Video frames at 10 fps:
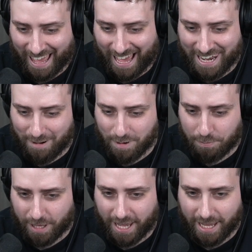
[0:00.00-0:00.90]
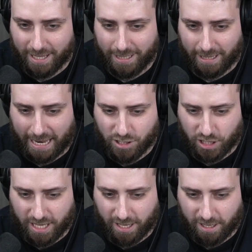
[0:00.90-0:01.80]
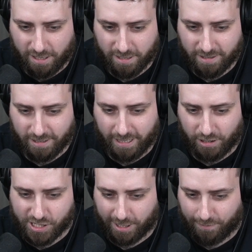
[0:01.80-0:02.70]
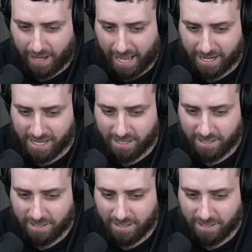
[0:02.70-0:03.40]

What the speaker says: And then we play a little energy here. The little Giovanni.